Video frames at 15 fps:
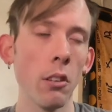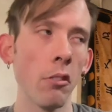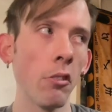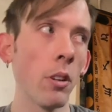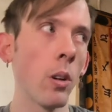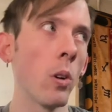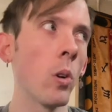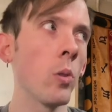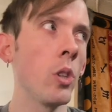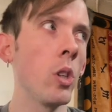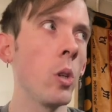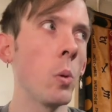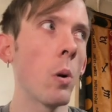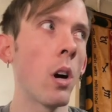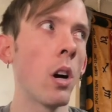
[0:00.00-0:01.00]
So
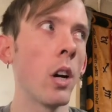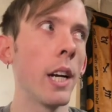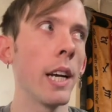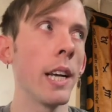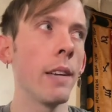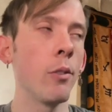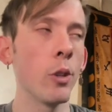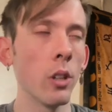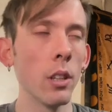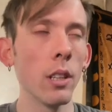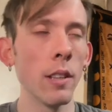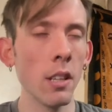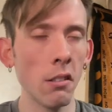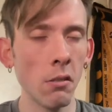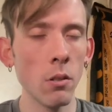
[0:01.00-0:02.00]
if you're
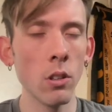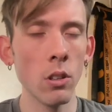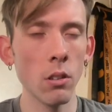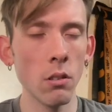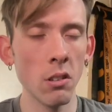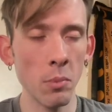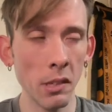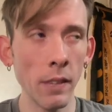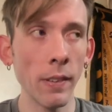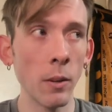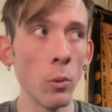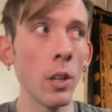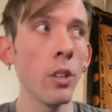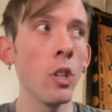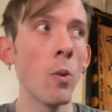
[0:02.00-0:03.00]
this specific
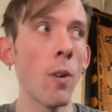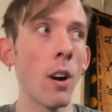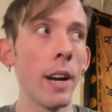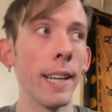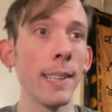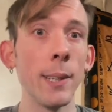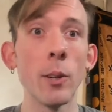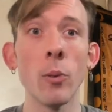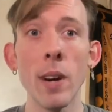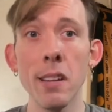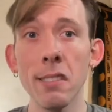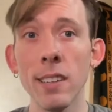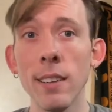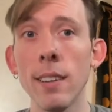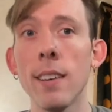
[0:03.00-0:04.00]
one, you are a Leo
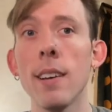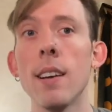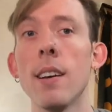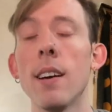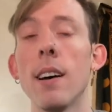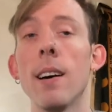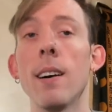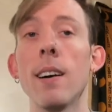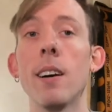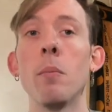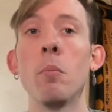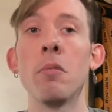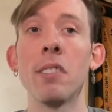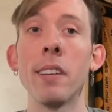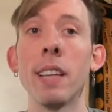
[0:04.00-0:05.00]
rising,
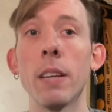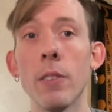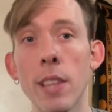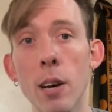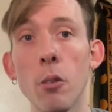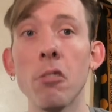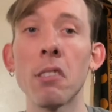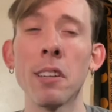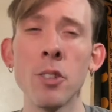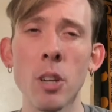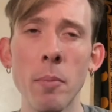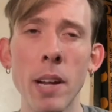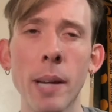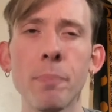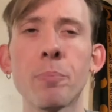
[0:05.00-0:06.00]
sun 11th house in
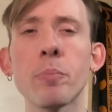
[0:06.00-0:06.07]
Gemini.